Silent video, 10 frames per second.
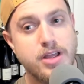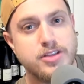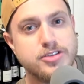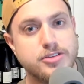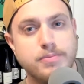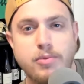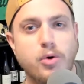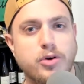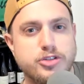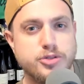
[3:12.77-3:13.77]
some
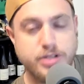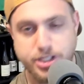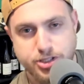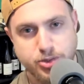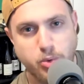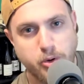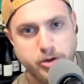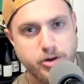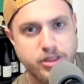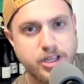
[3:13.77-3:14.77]
more traditional
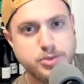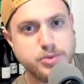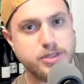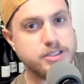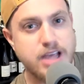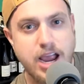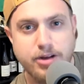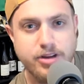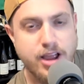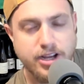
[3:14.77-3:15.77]
warrior things with attack
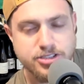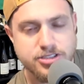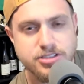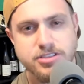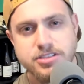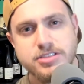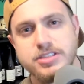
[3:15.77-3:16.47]
reactions,